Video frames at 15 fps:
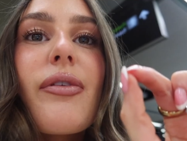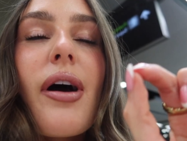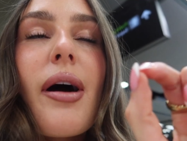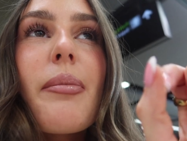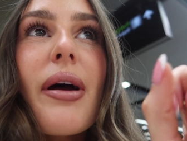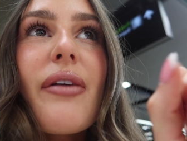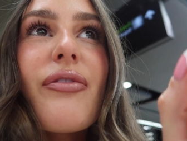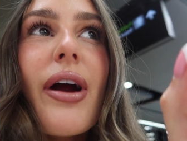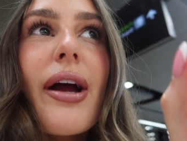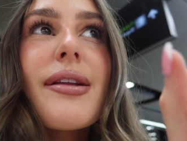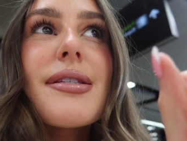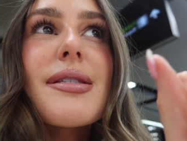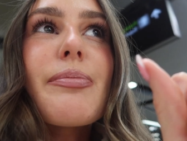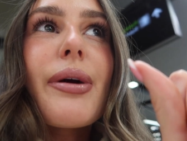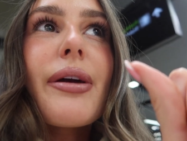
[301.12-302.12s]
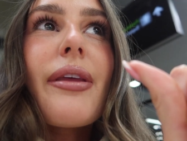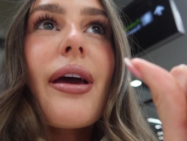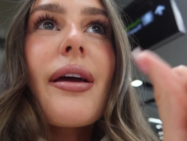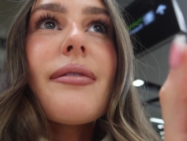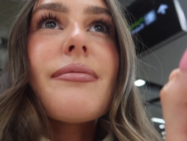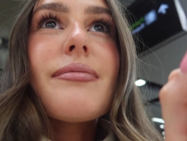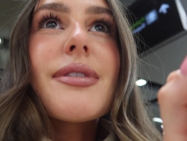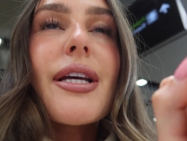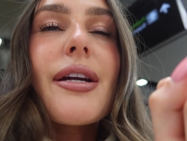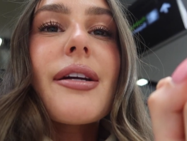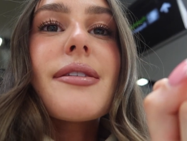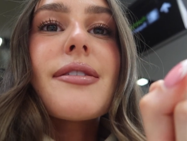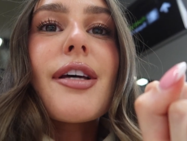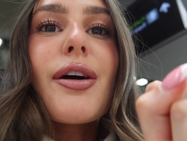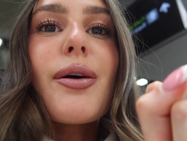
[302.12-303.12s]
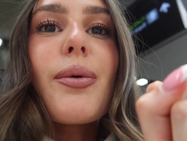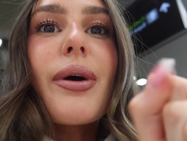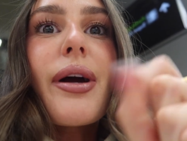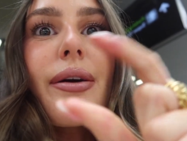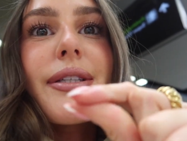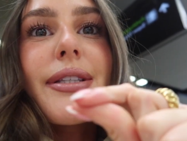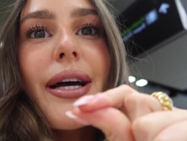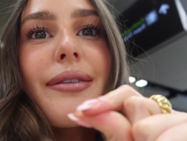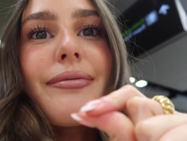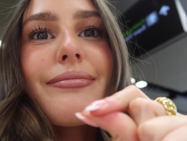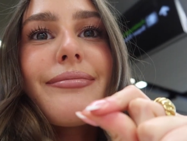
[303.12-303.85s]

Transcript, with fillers: got my friend's birthday dinner, so we're going to that.